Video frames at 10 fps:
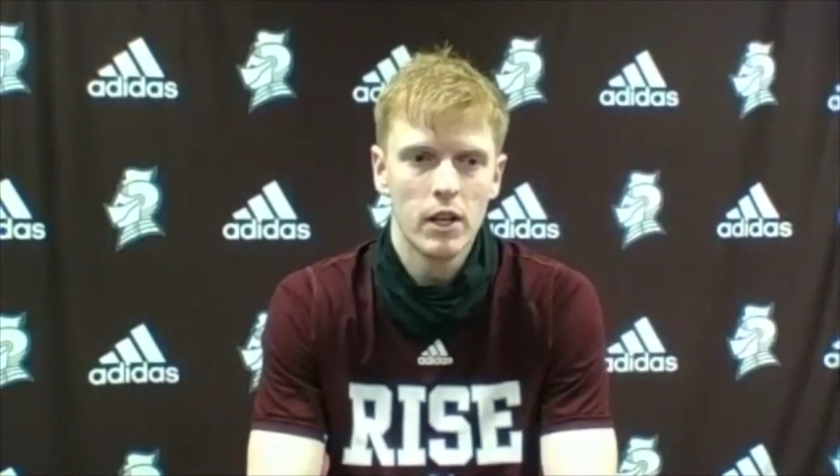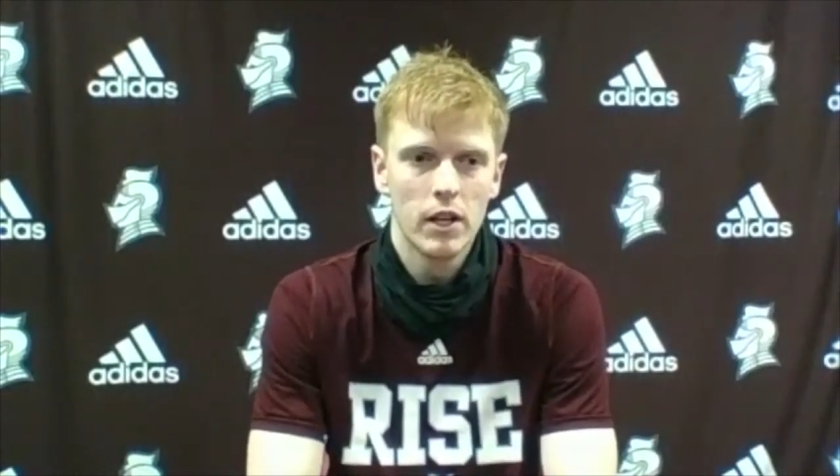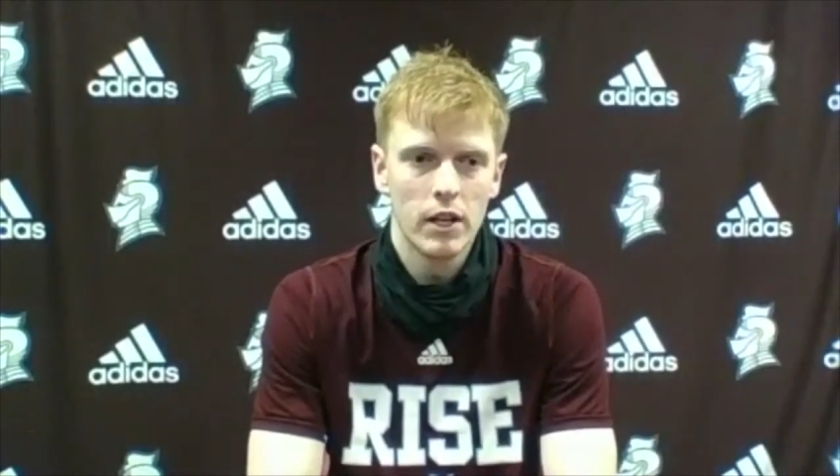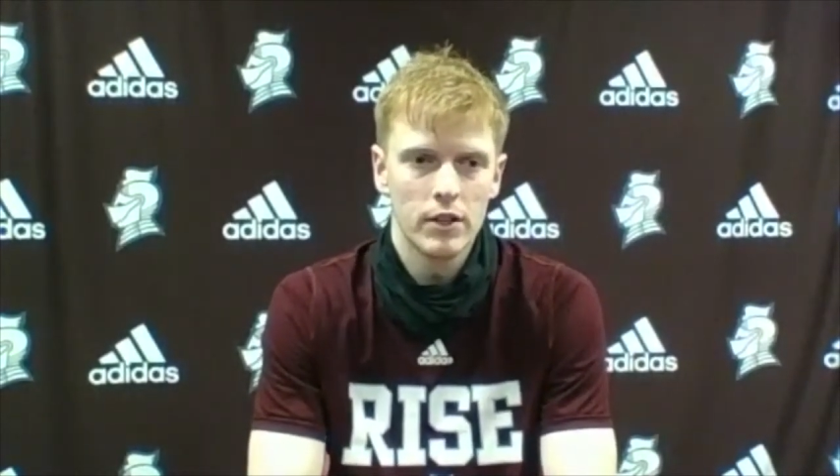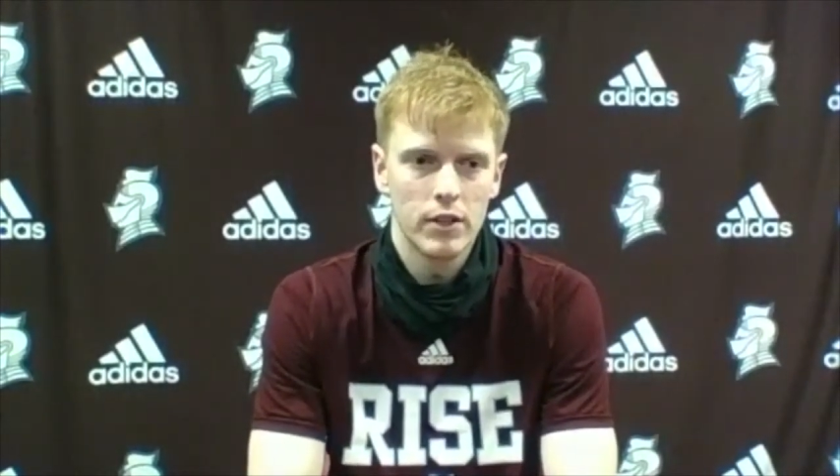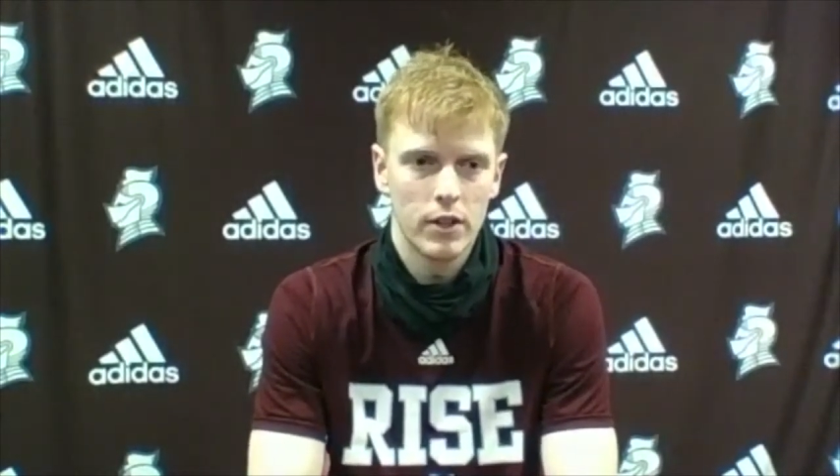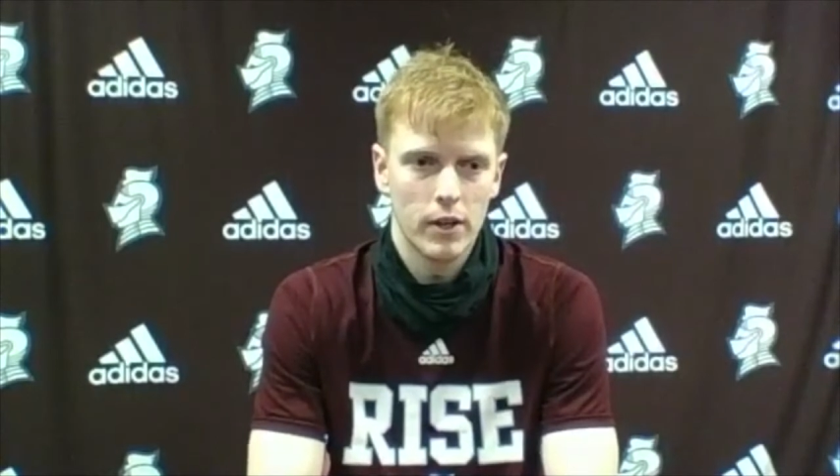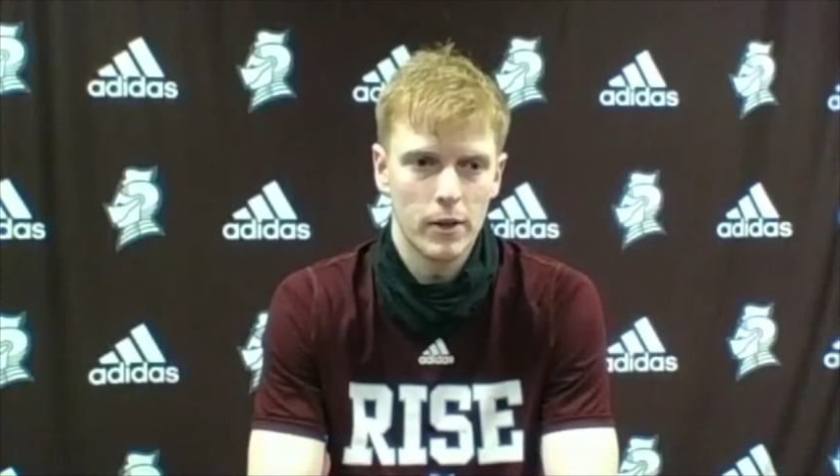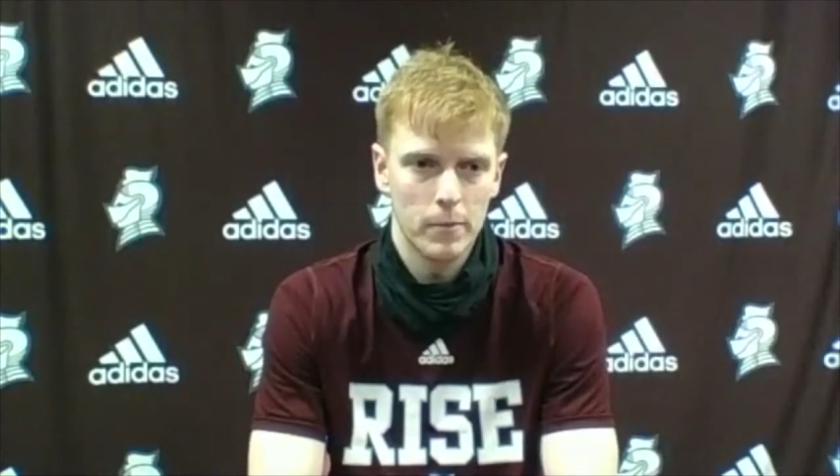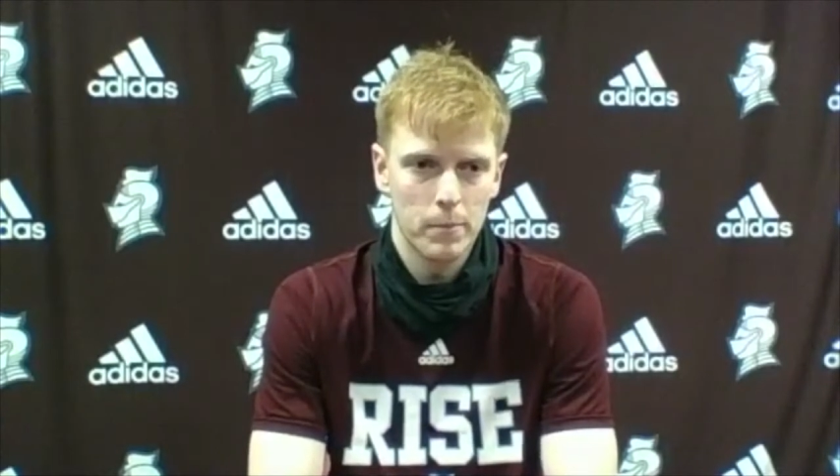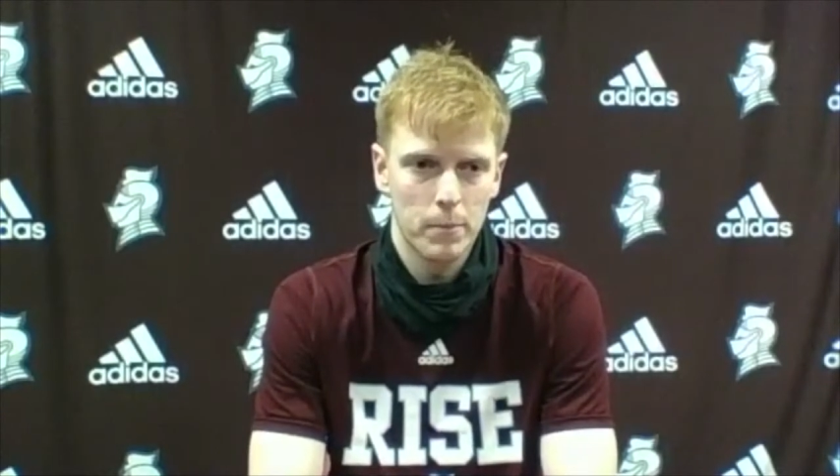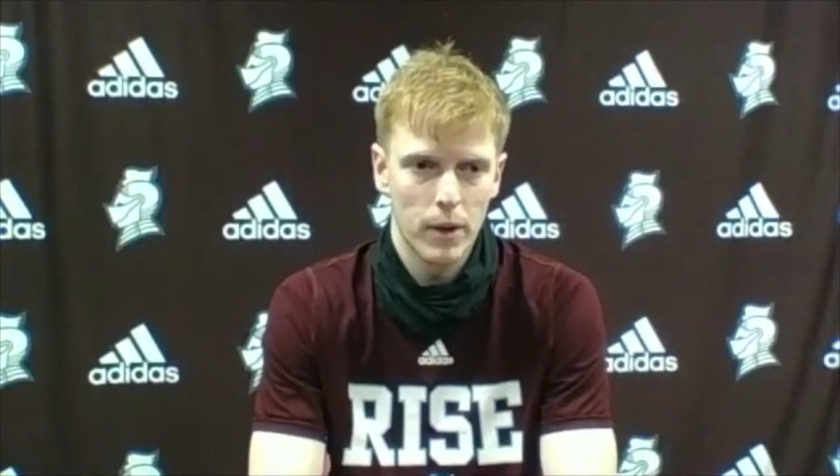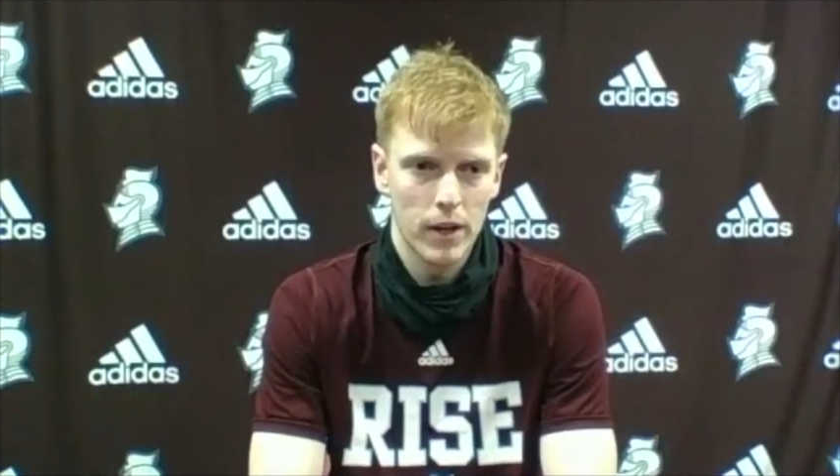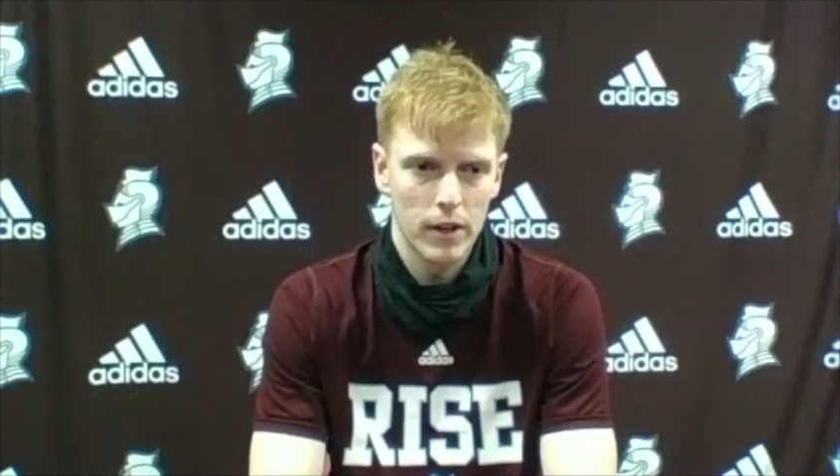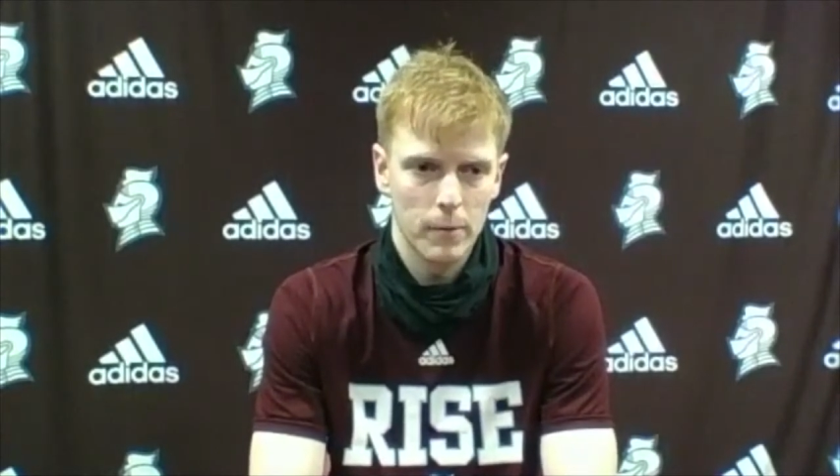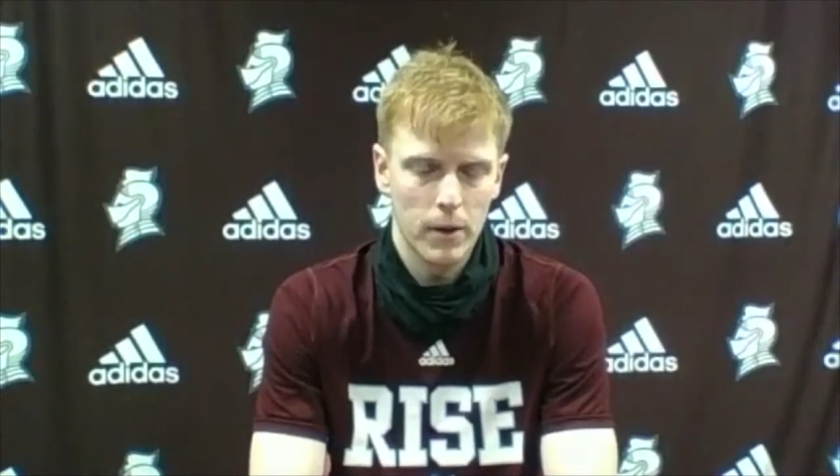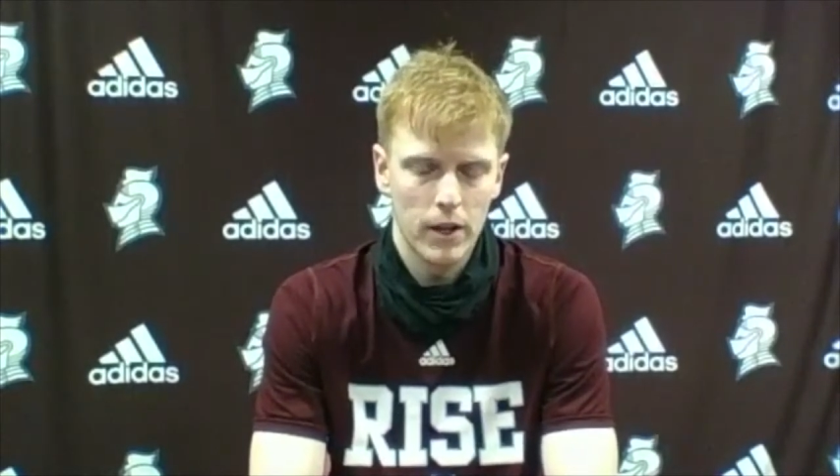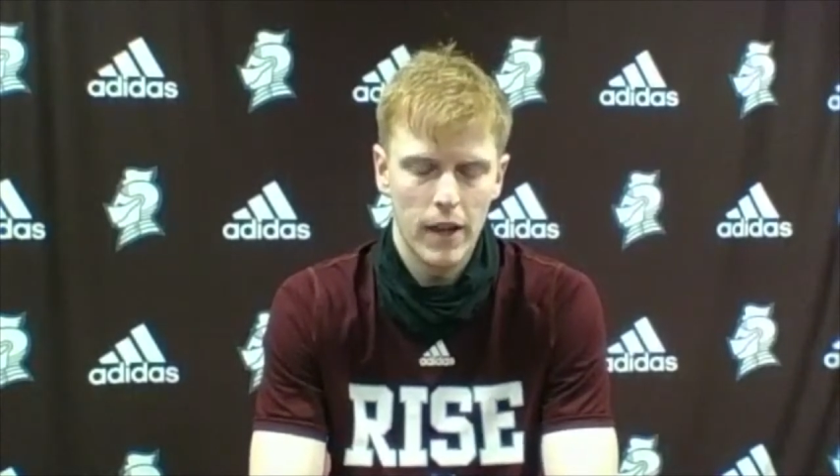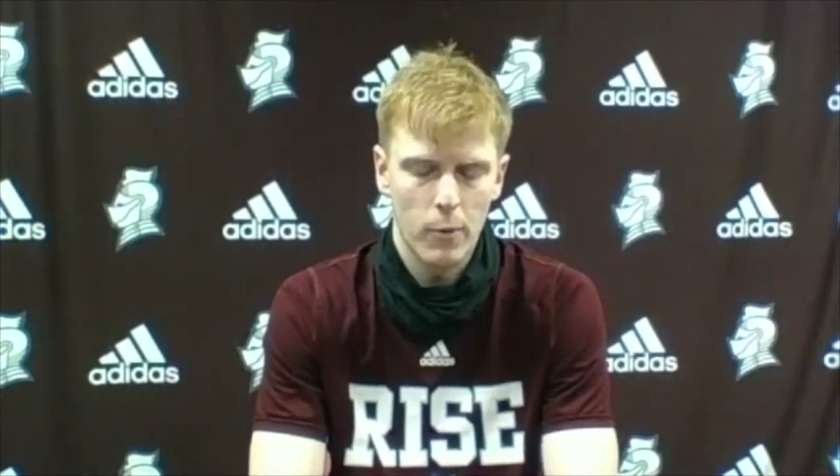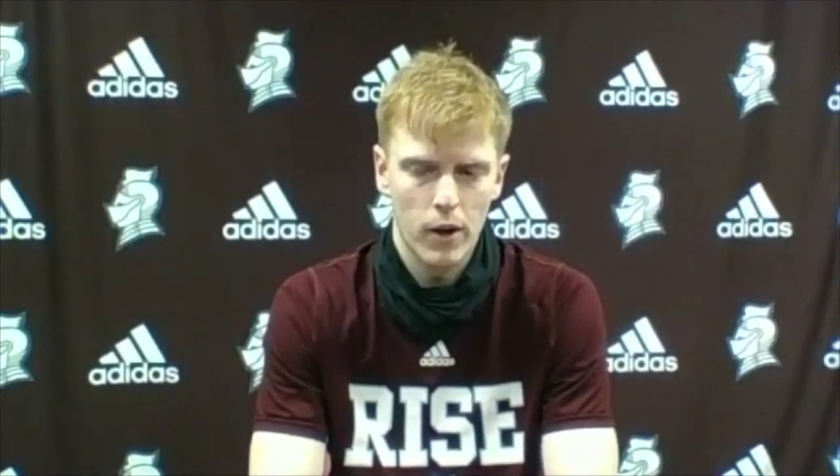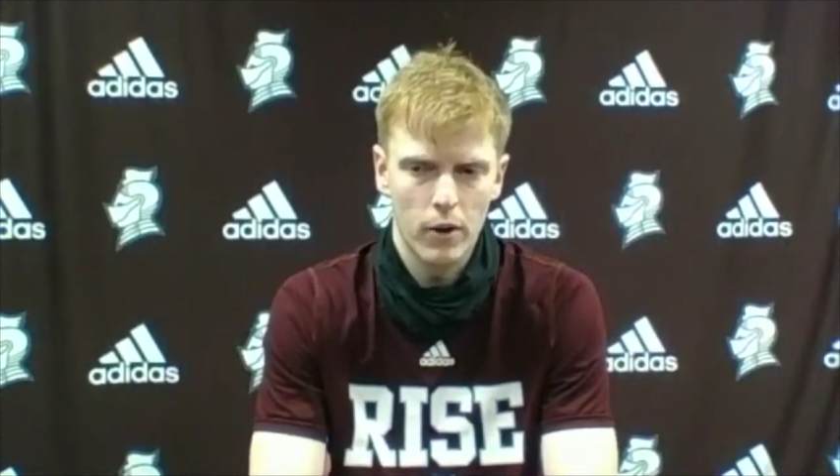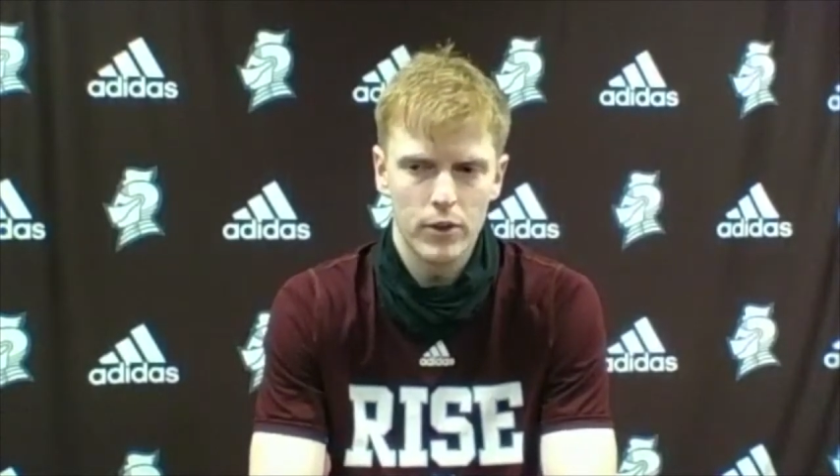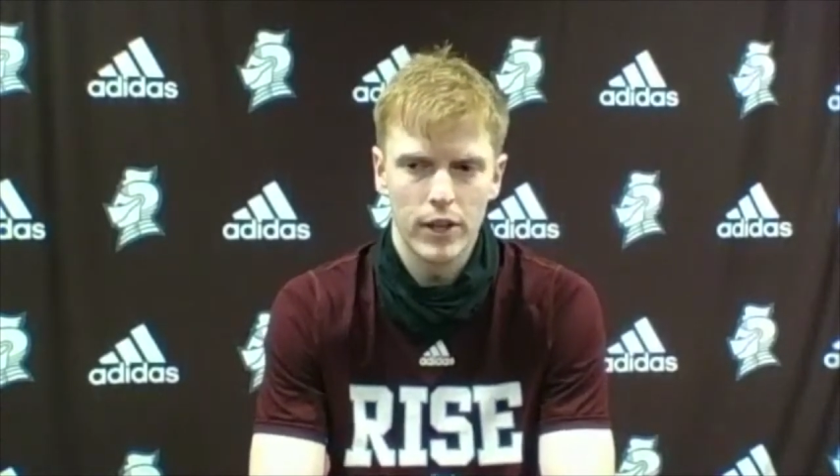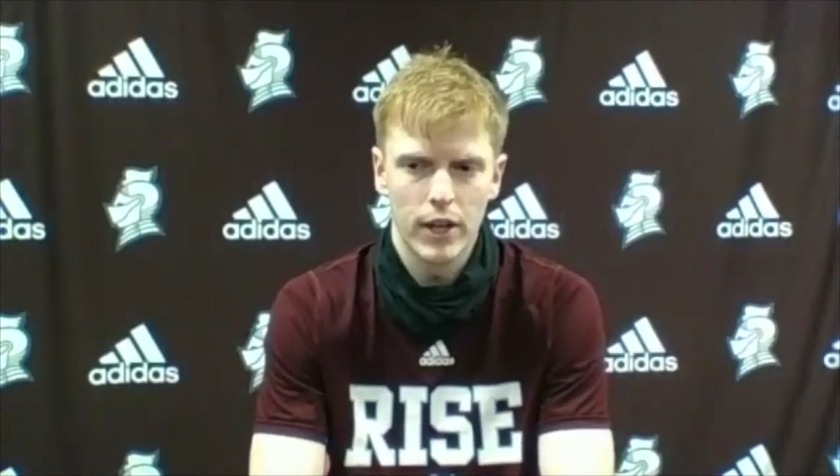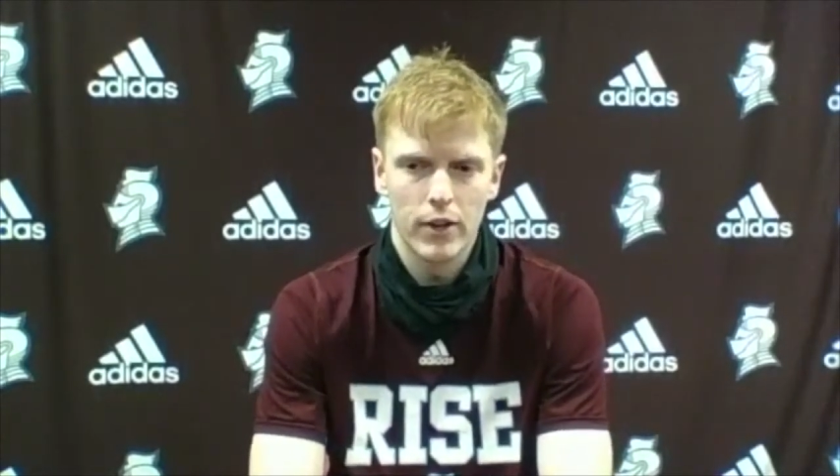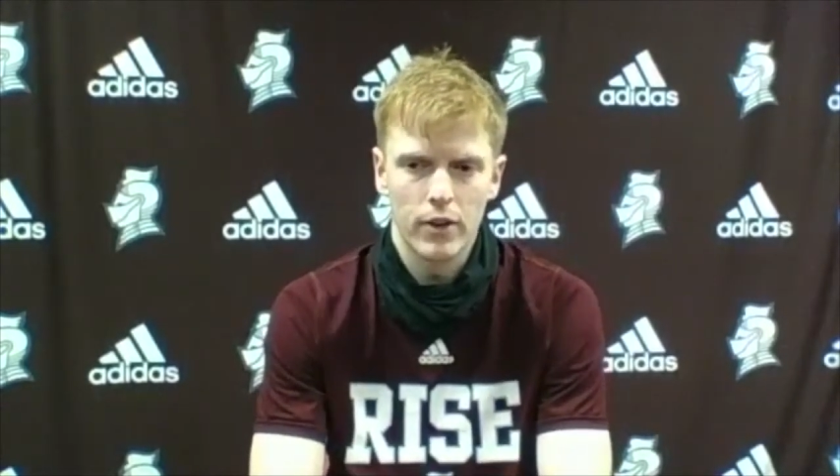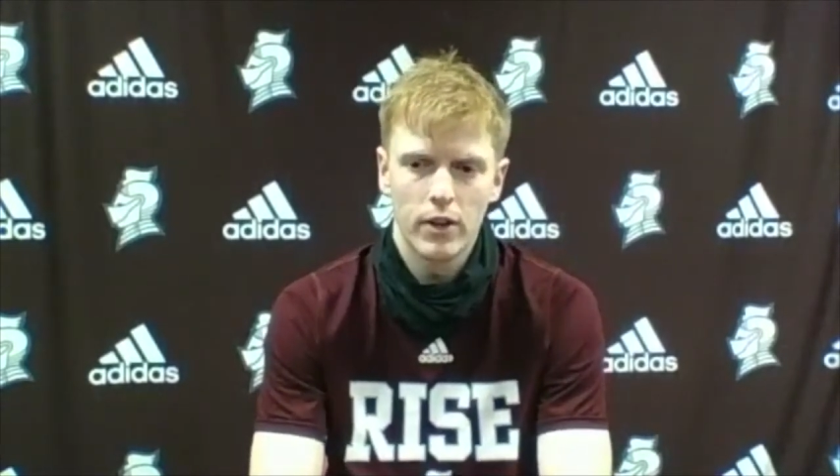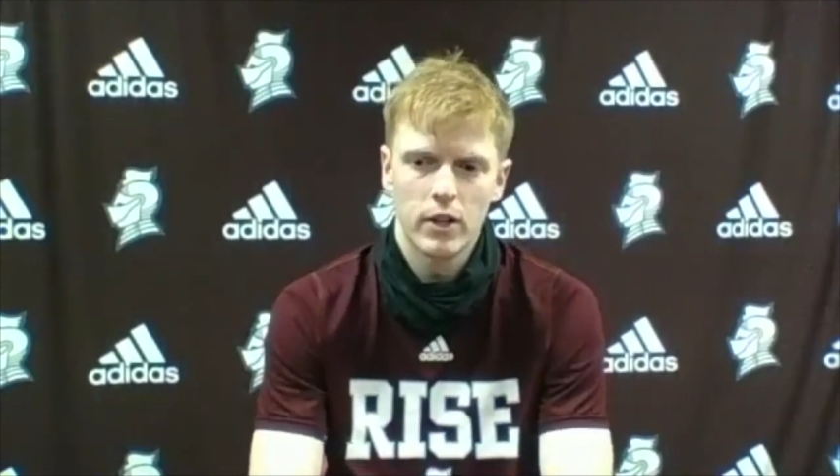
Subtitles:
and to play that well together.